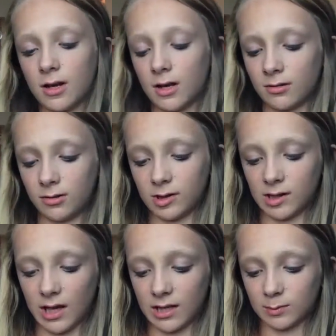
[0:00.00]
And I don't use
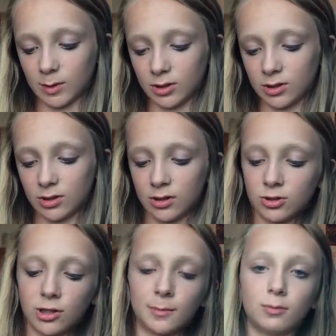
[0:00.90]
this as much.
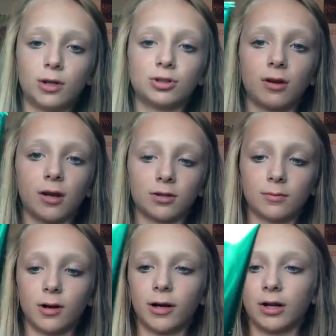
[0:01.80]
Triple
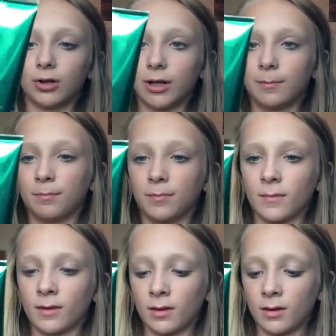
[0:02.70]
Moisturizer Body Cream.
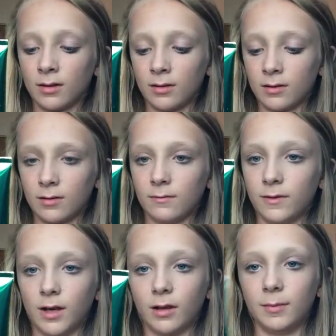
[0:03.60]

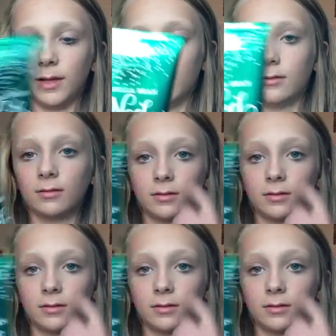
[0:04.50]
Vanilla Bean.